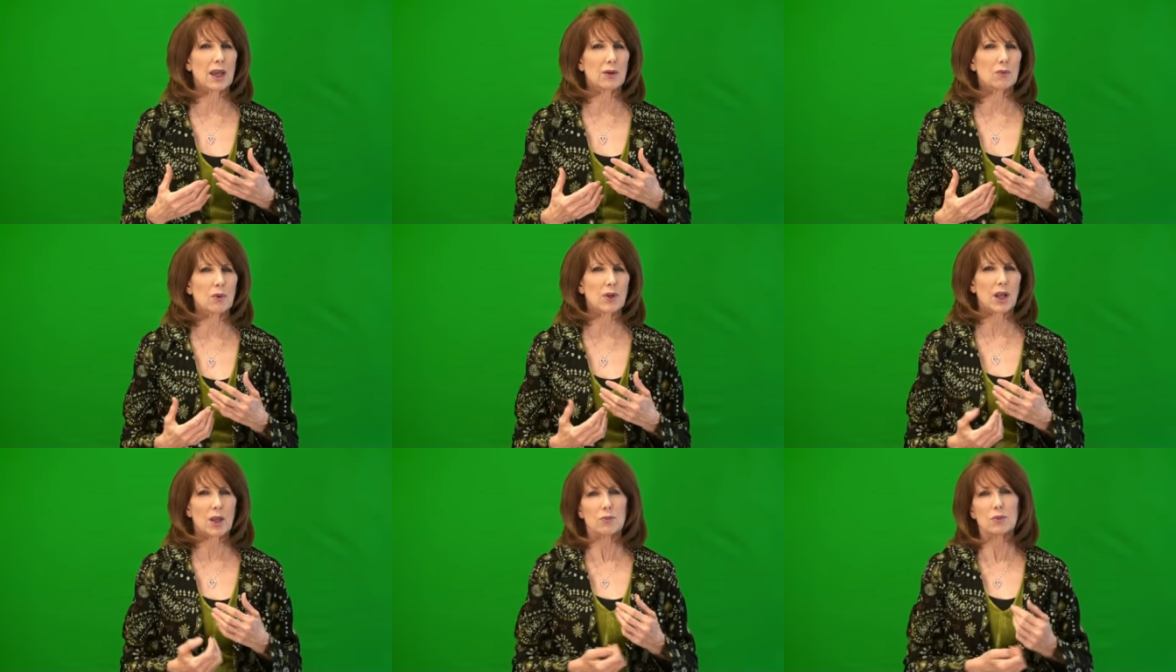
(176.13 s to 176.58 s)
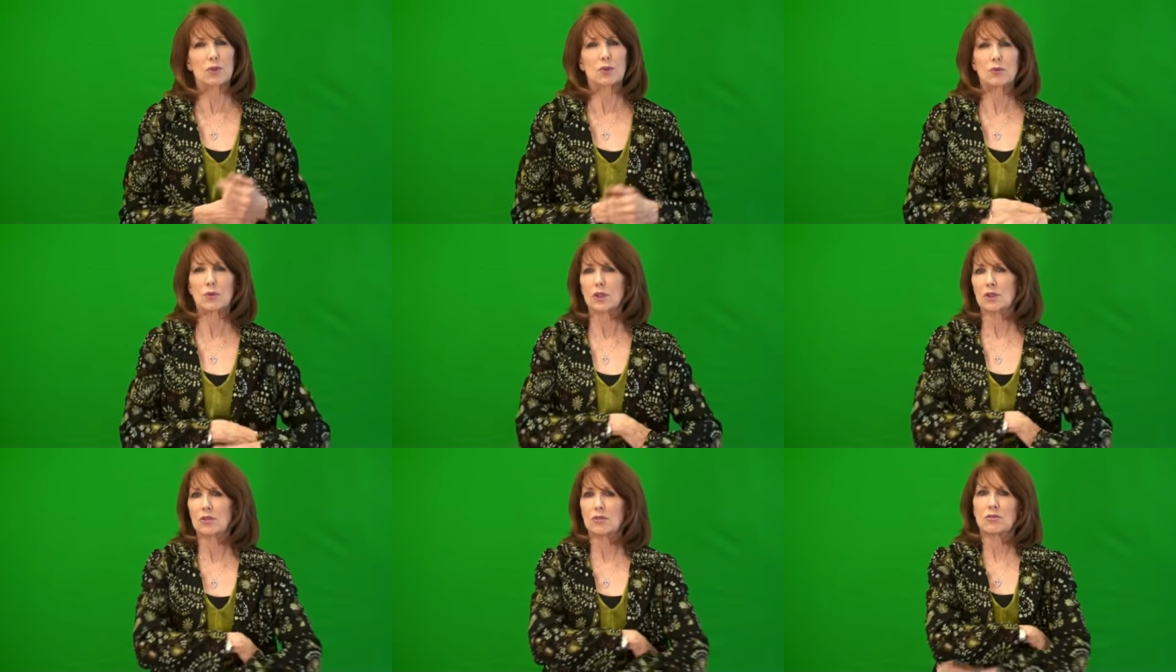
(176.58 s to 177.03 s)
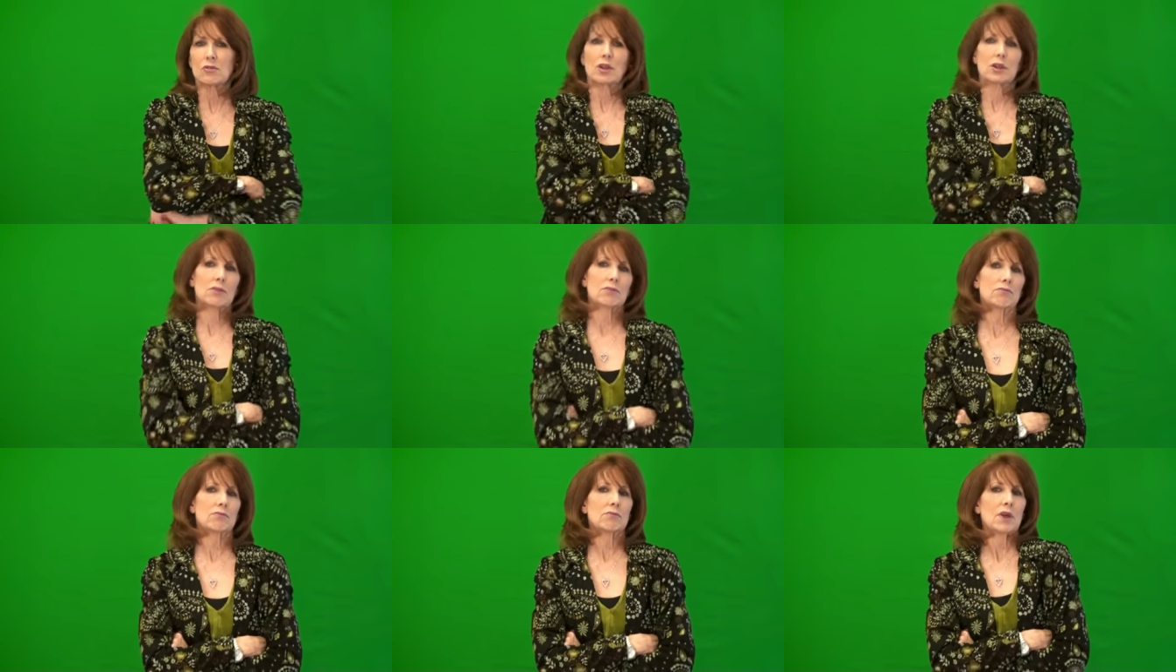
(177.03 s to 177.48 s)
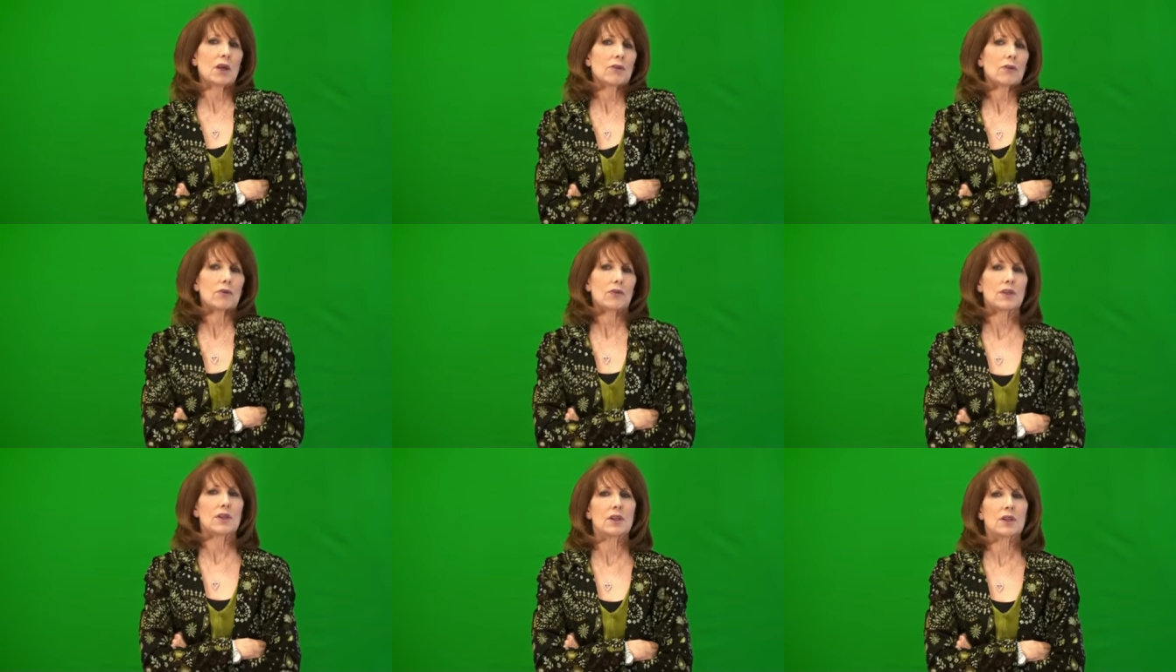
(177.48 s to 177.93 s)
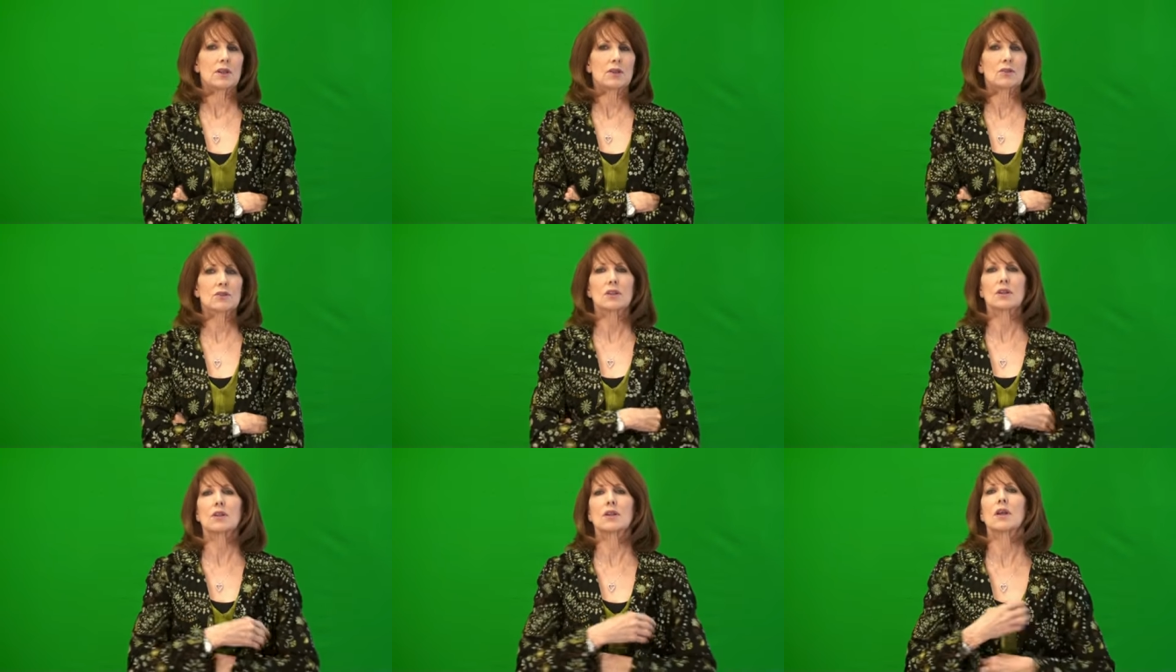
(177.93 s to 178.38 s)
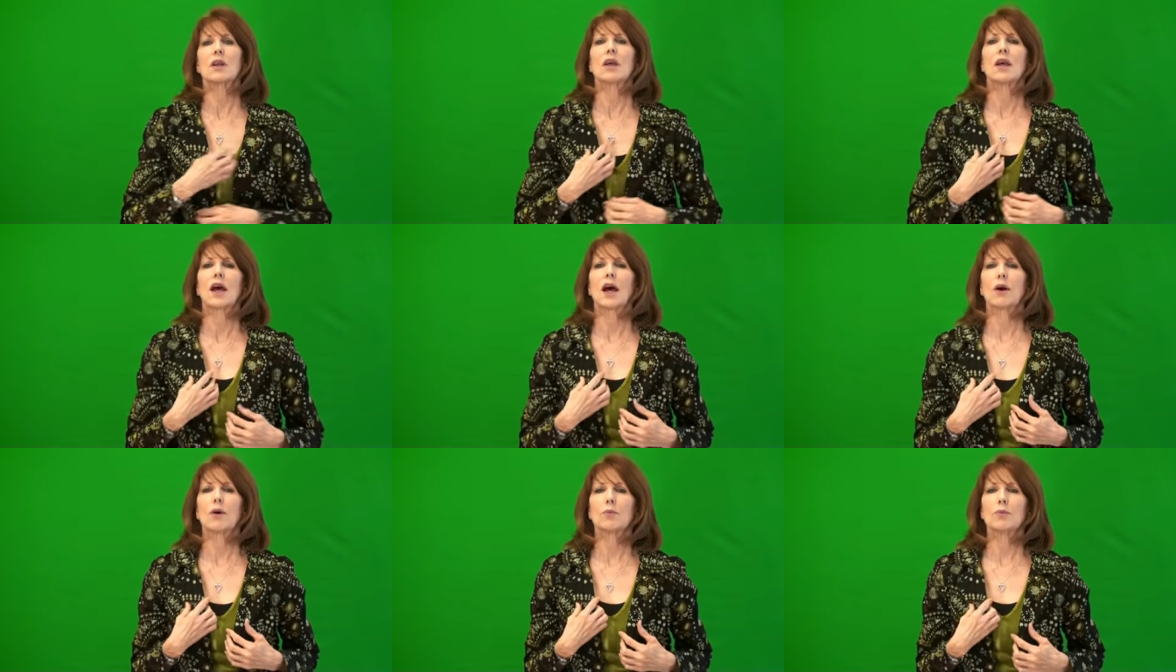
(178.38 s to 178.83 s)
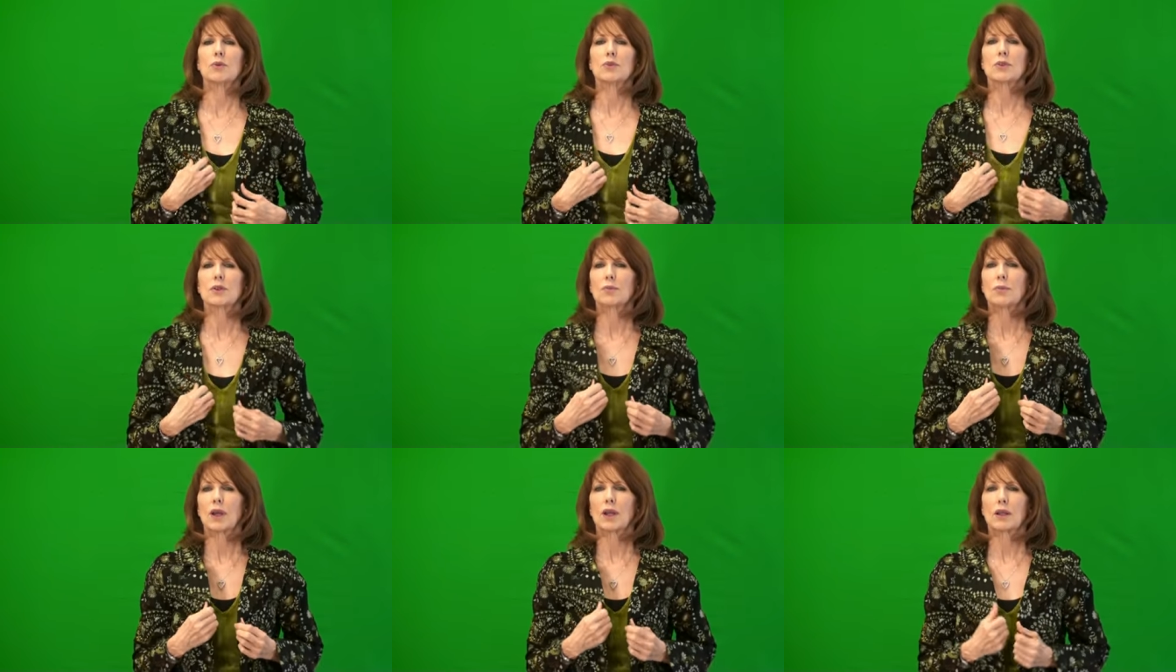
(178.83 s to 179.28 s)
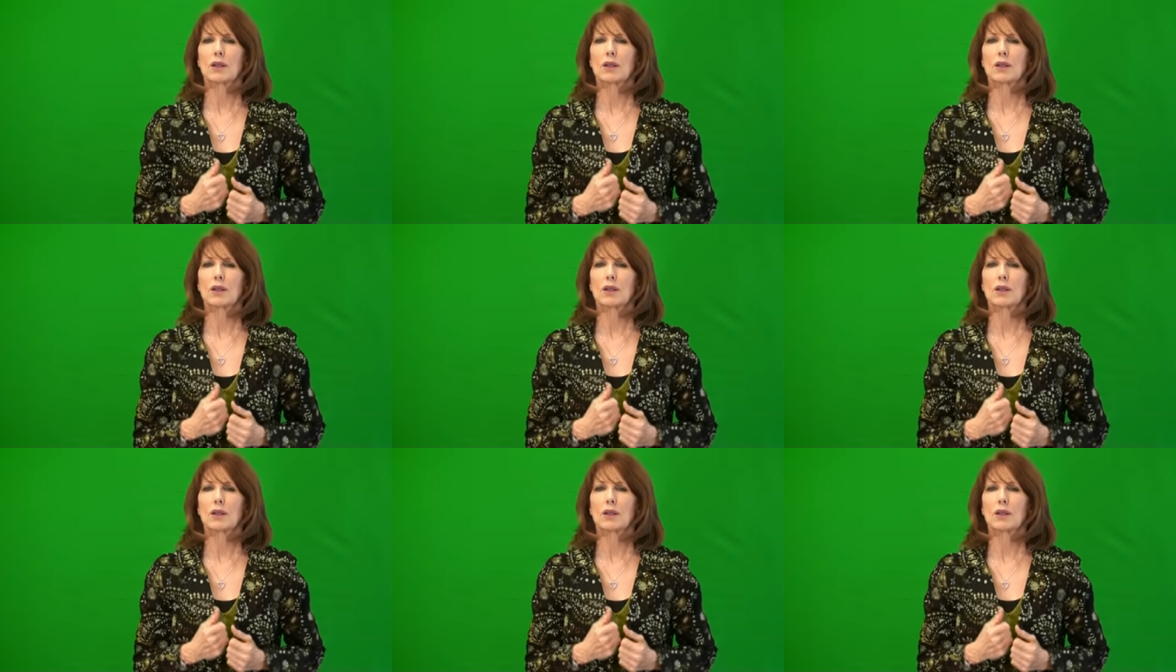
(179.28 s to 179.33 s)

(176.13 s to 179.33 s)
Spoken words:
and what I'm doing and other things and how I'm using my